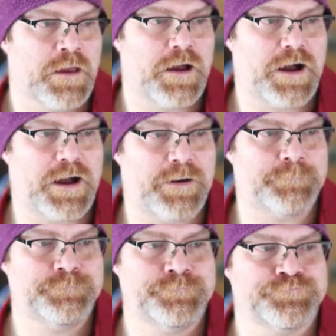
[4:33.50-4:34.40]

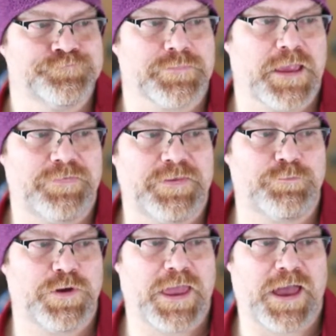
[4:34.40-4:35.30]
And
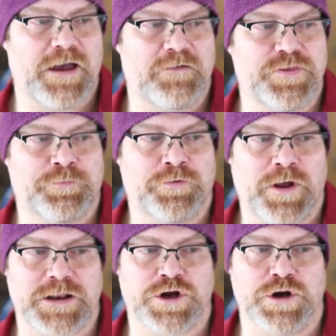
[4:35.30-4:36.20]
then we have the
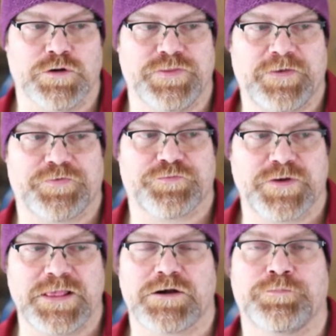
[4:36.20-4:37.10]
product code. That
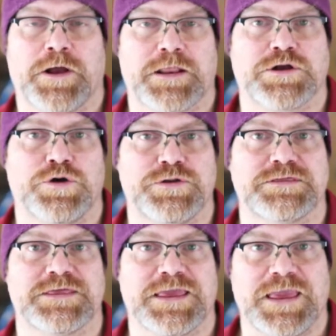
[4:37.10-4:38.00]
3-letter product code
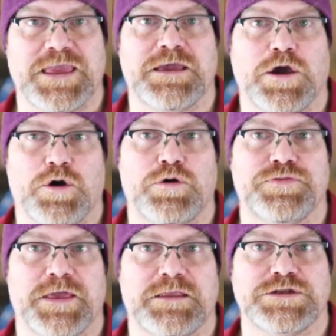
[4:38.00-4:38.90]
is the key
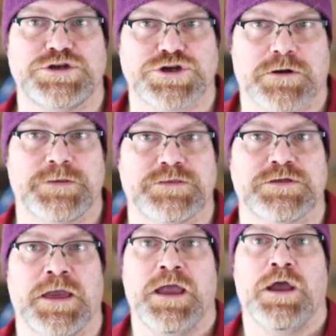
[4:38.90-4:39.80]
code that
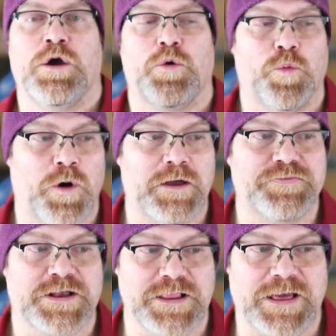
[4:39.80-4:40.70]
determines what
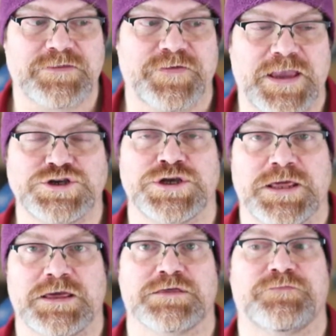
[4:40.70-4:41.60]
the classification
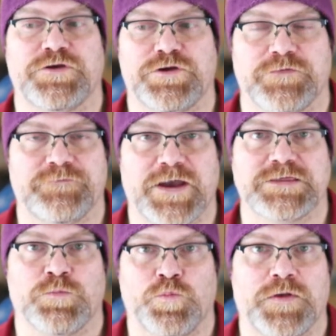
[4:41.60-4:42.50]
is for your
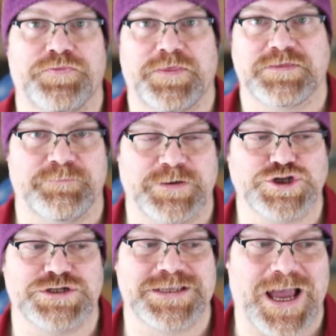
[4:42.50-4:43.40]
device and what the
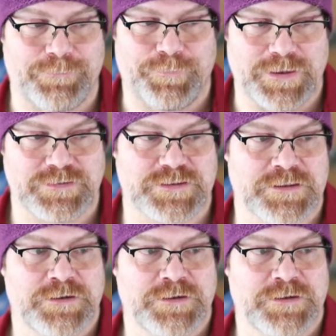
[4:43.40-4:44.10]
submission type is.